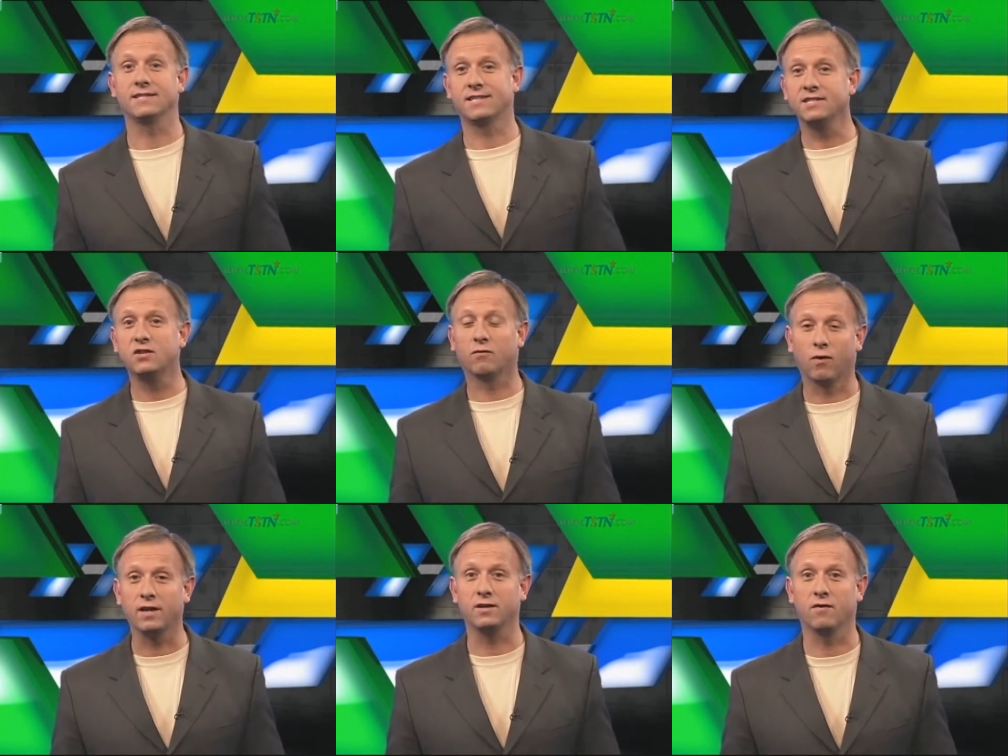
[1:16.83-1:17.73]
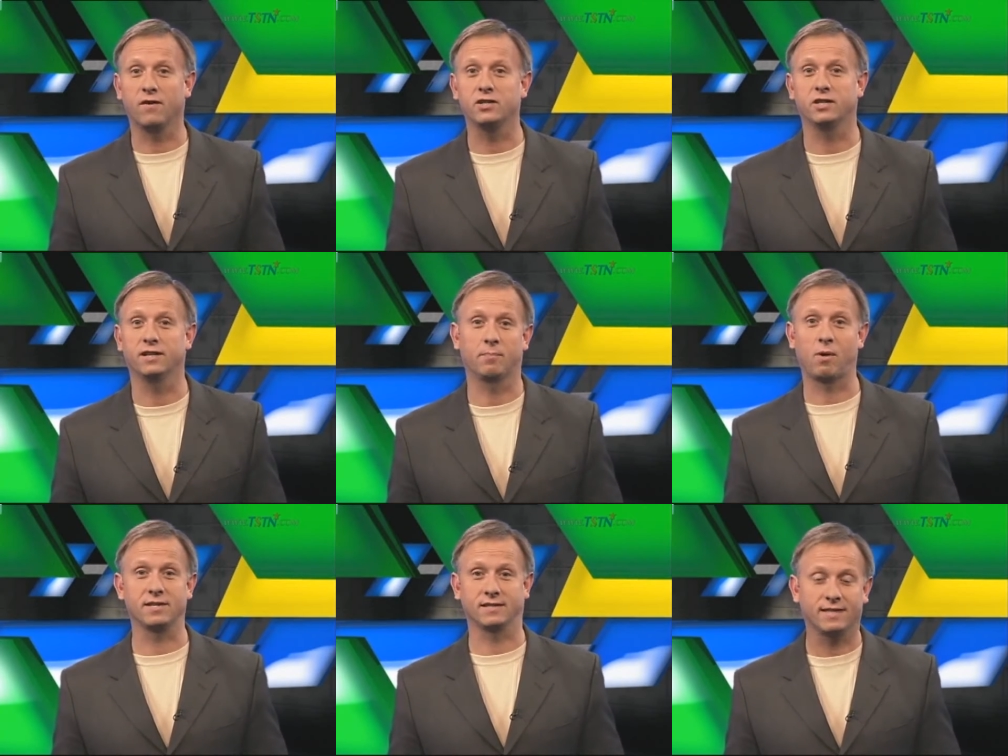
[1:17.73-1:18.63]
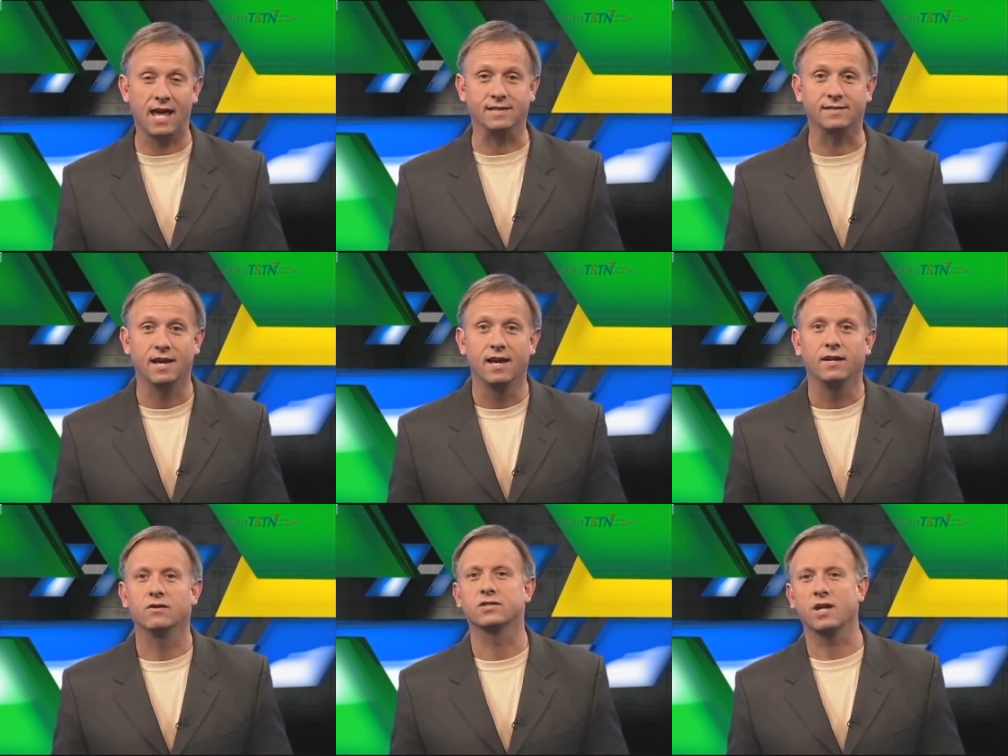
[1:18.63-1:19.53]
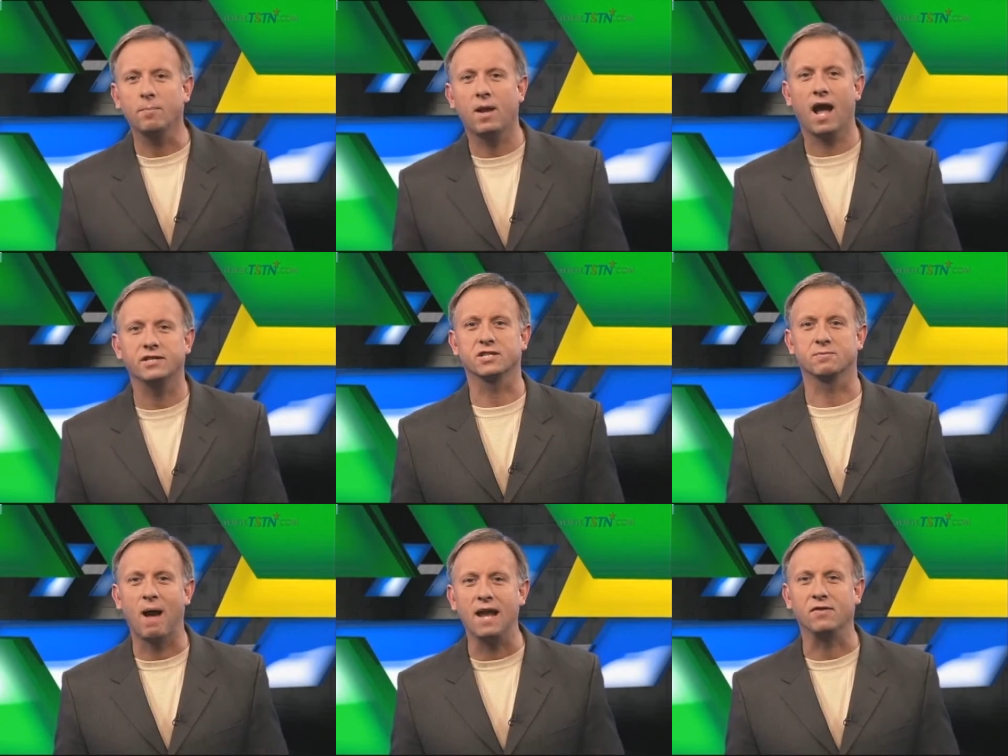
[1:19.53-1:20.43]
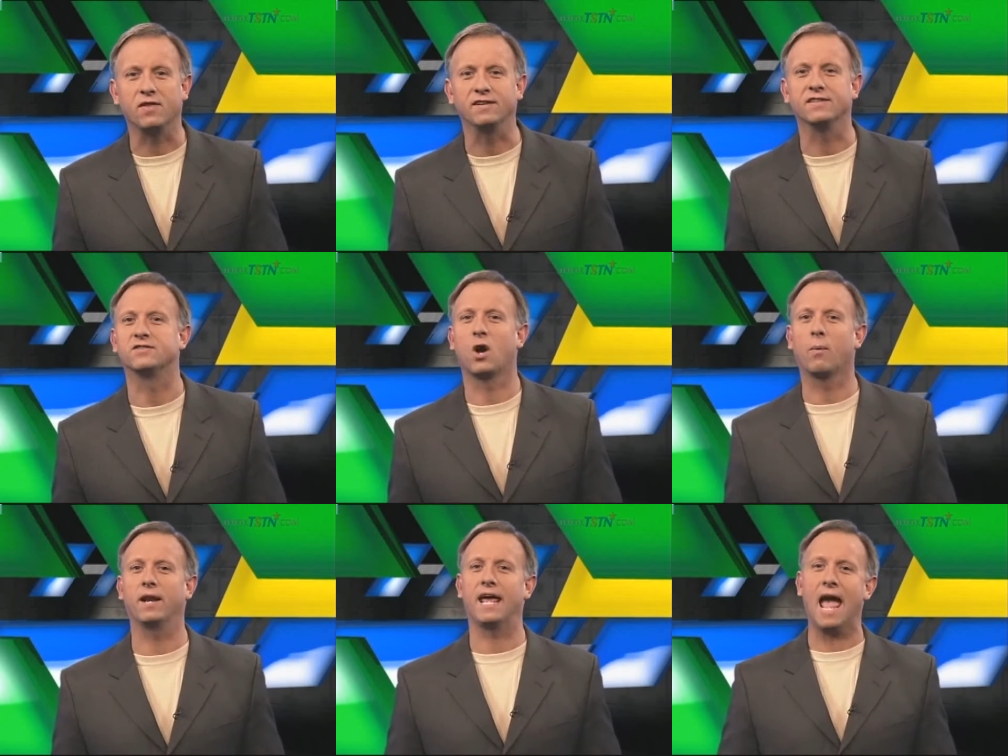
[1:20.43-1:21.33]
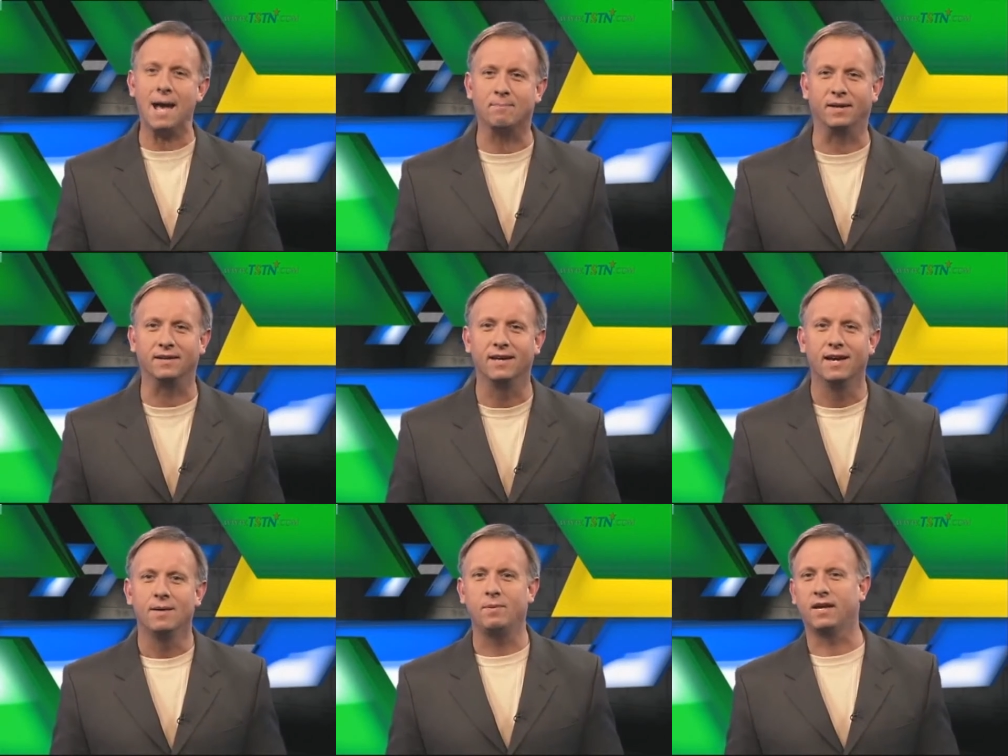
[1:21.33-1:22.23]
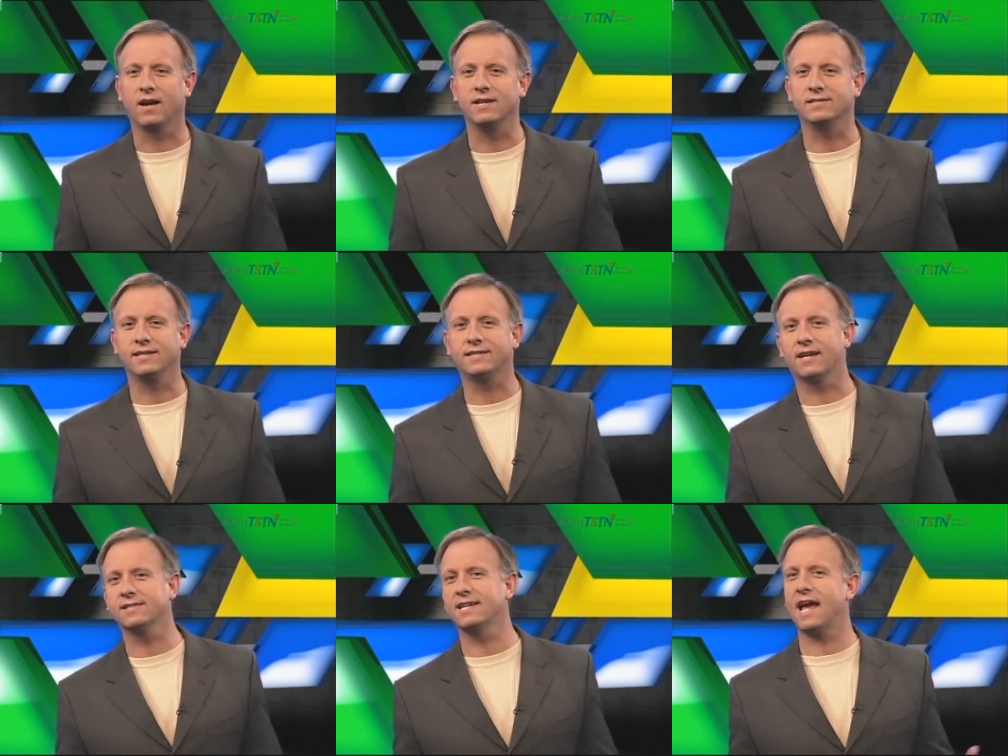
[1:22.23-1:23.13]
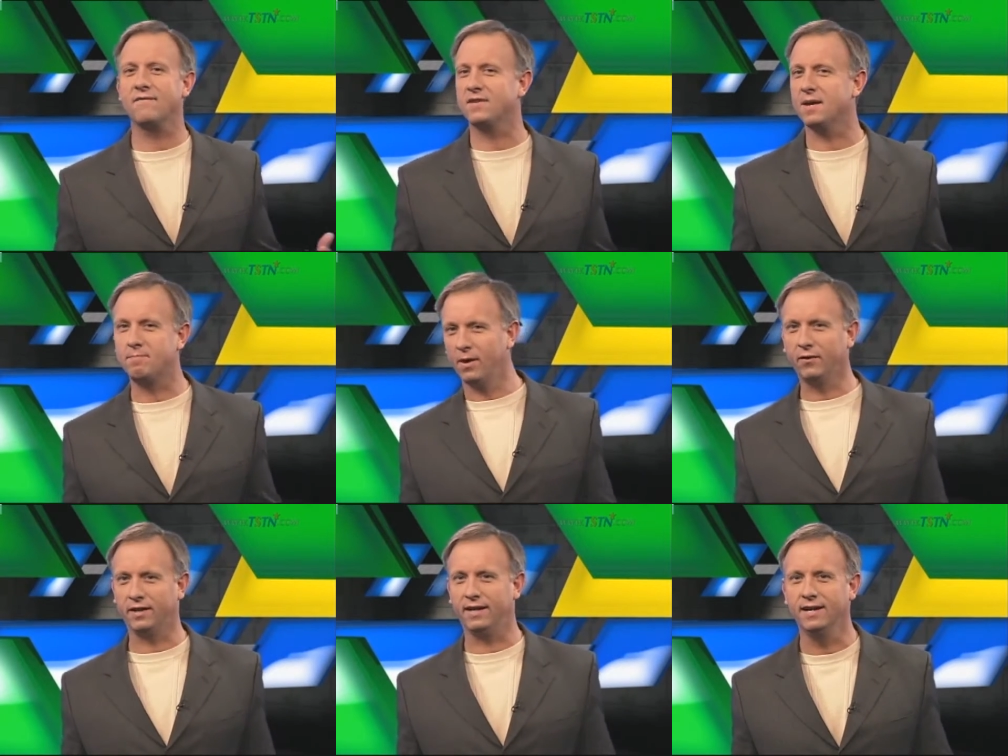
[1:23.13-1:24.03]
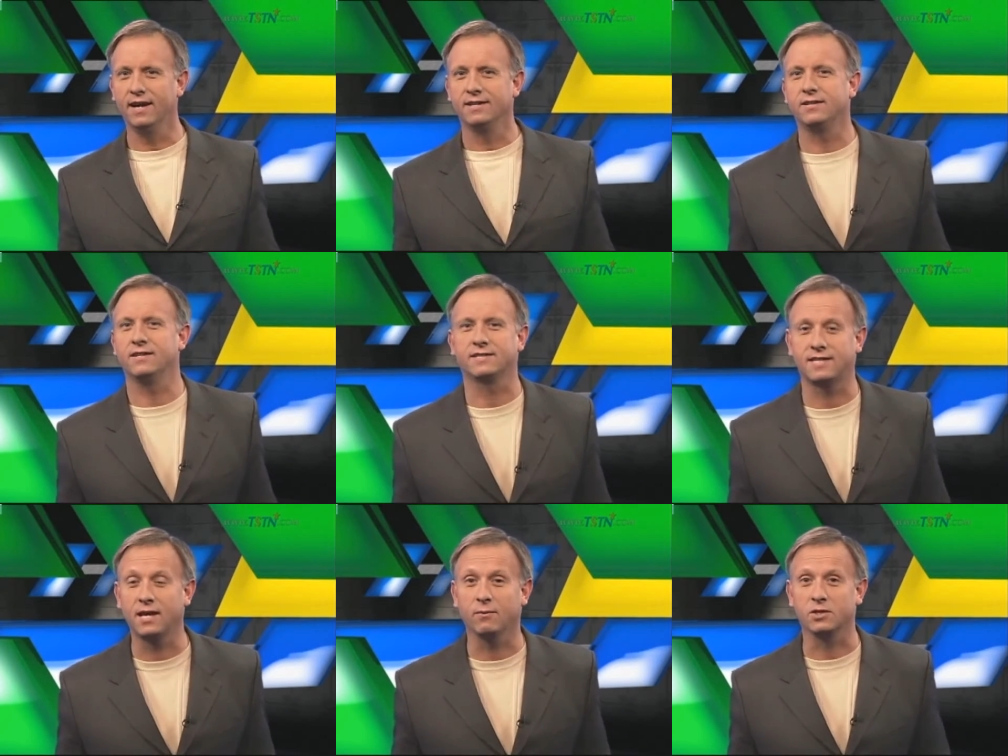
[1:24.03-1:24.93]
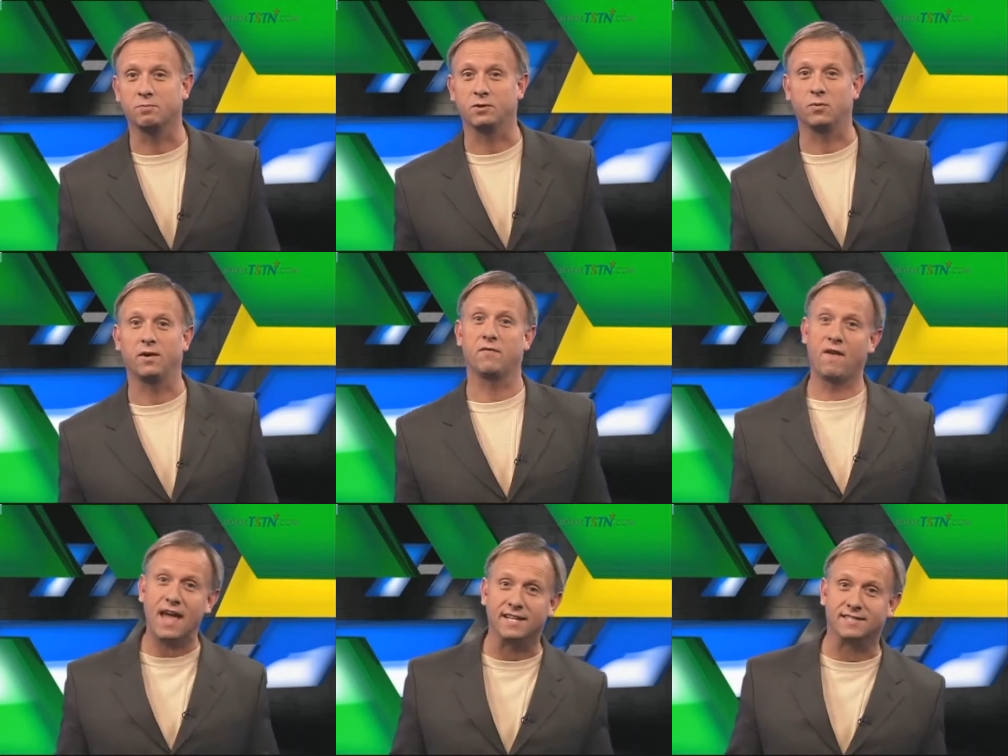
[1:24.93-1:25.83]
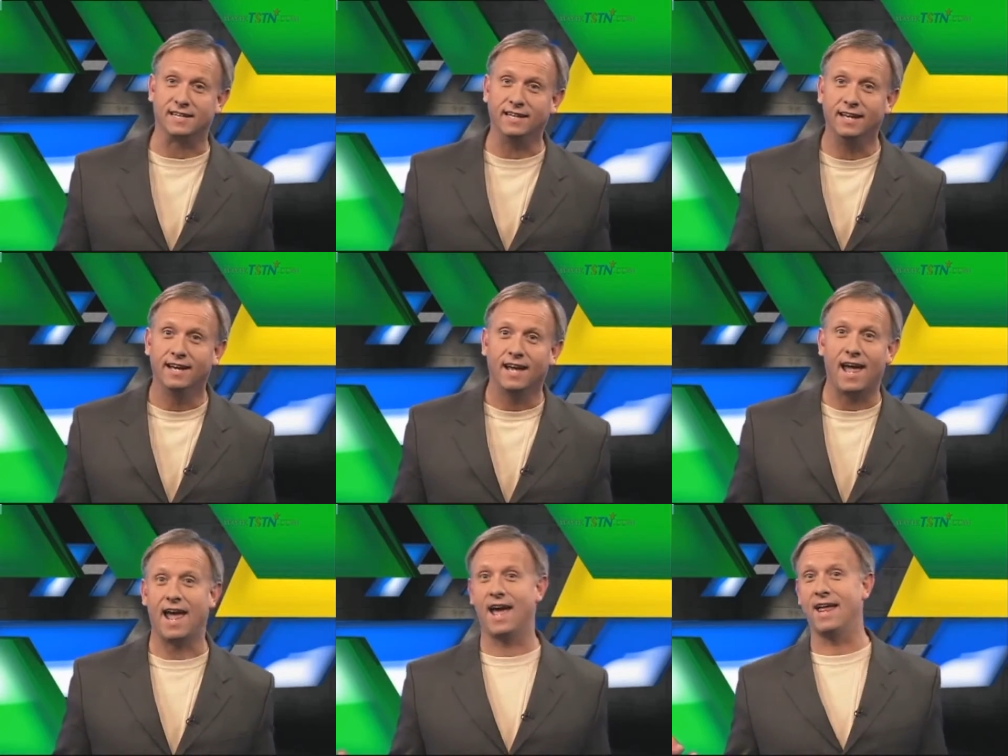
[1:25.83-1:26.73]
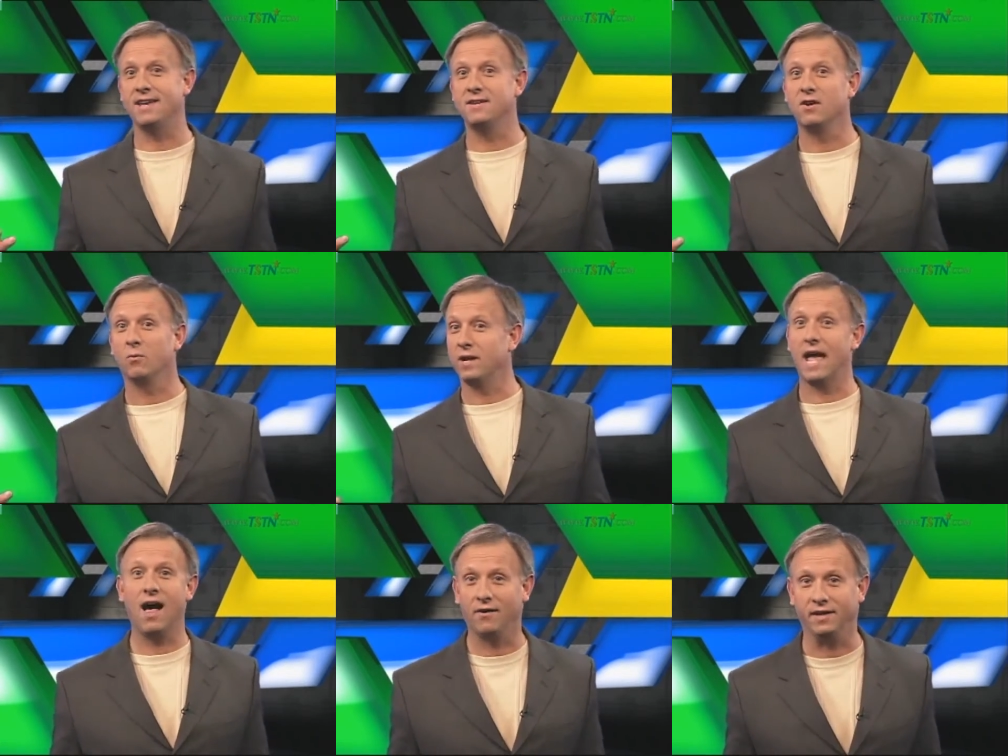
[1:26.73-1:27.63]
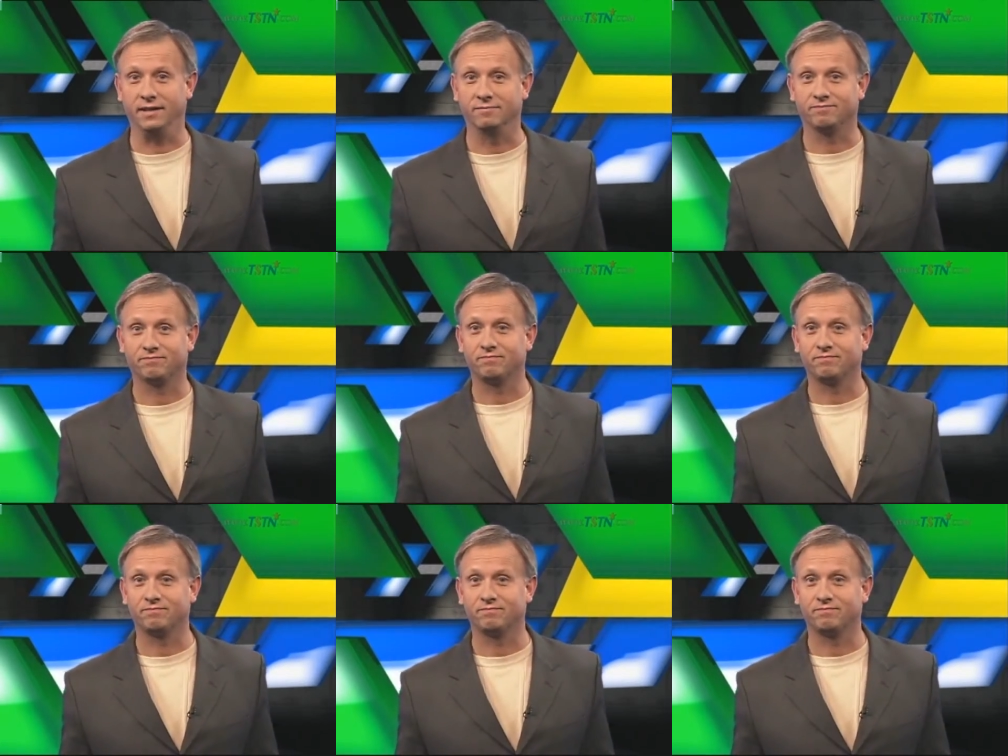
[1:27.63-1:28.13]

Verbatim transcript: And since you've written your vision in the present tense, your subconscious mind thinks it's already happened because it doesn't have the ability to distinguish between fantasy and reality.